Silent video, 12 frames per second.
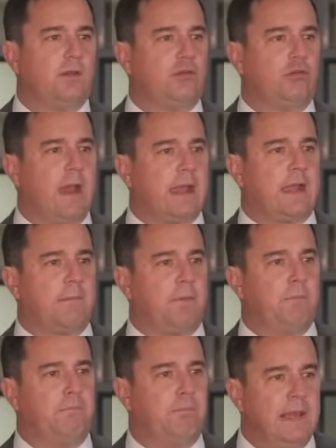to rack up
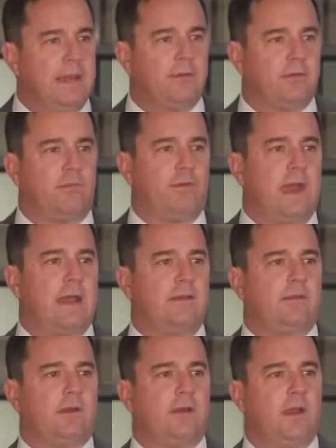billions of
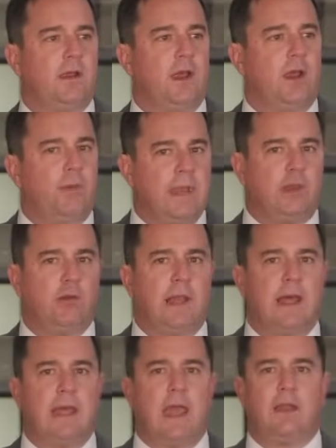rands in
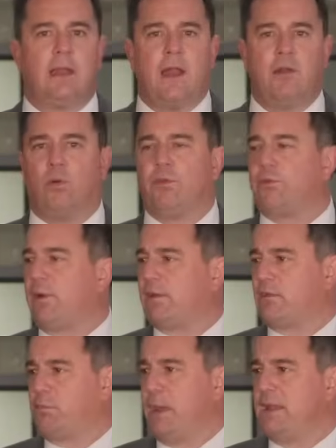irregular and
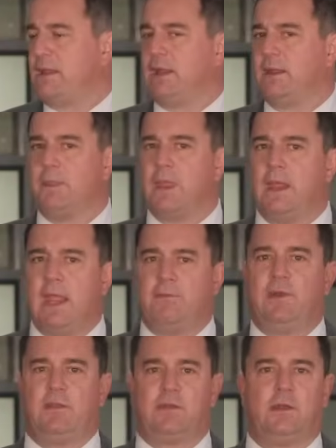unauthorized spending
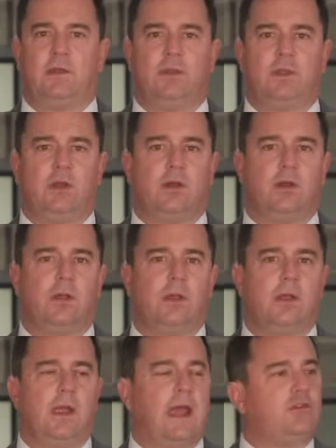every single year,
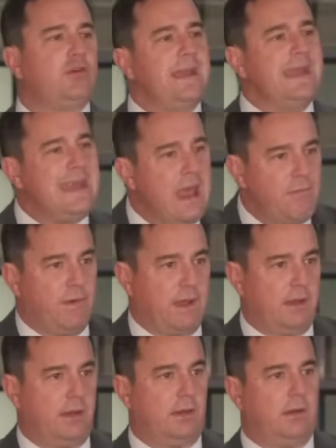and to
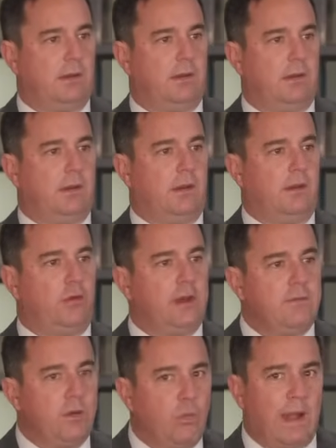never, not
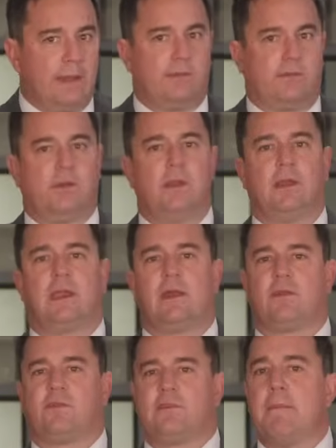even once, get
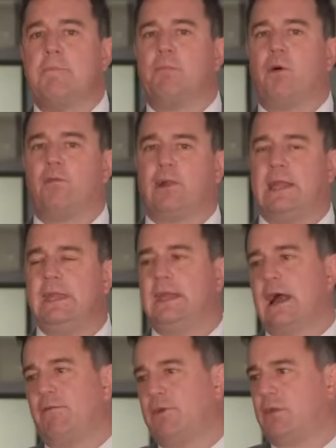a stamp of clean
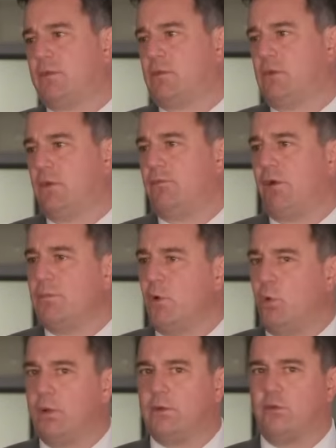governance from the
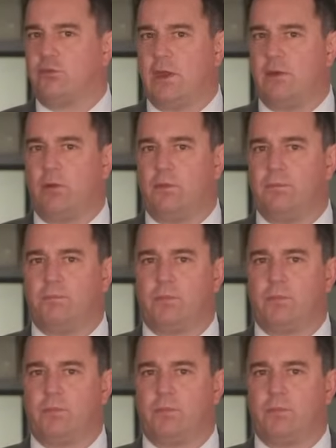Auditor General.